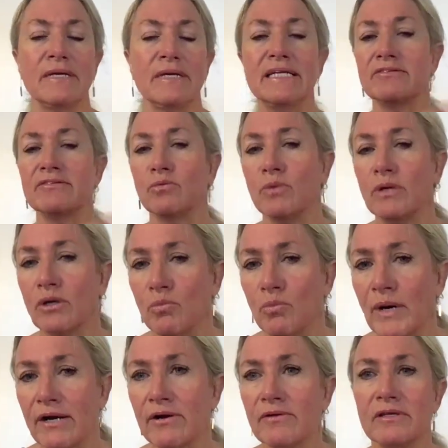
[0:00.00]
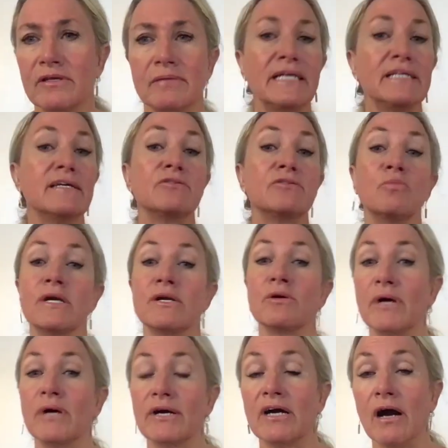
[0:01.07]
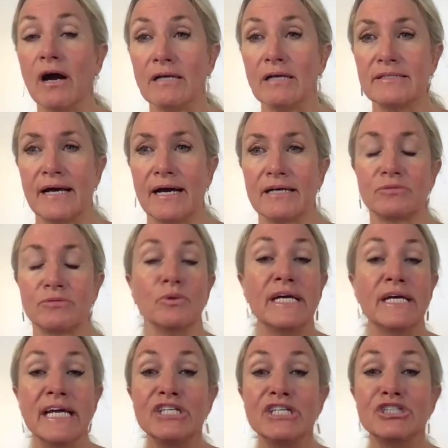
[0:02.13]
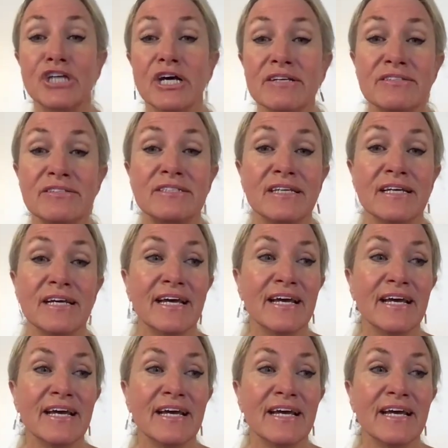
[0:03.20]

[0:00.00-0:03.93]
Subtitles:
he doesn't want to wear them, he doesn't want to wear contacts. Well, he just